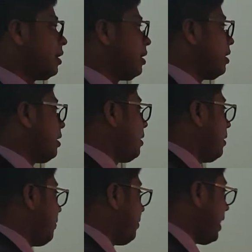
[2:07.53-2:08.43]

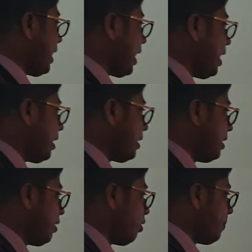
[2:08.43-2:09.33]
They are
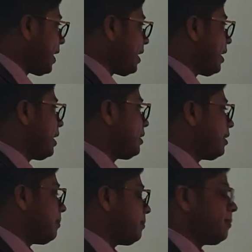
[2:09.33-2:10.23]
operating in
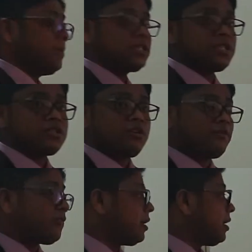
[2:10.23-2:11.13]
the business of